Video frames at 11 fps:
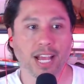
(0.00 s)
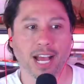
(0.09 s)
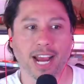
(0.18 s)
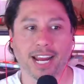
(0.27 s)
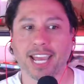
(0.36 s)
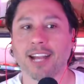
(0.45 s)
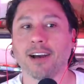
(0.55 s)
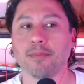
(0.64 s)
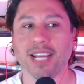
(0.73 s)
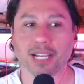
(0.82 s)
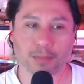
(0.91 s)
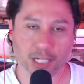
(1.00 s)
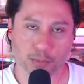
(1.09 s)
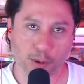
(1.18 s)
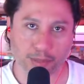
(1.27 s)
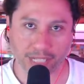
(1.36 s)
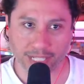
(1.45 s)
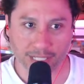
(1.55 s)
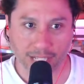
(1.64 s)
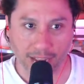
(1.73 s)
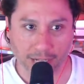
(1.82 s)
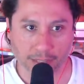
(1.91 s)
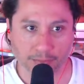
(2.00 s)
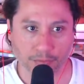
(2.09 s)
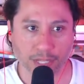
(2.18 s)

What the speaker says: I cannot make it much more plain than that.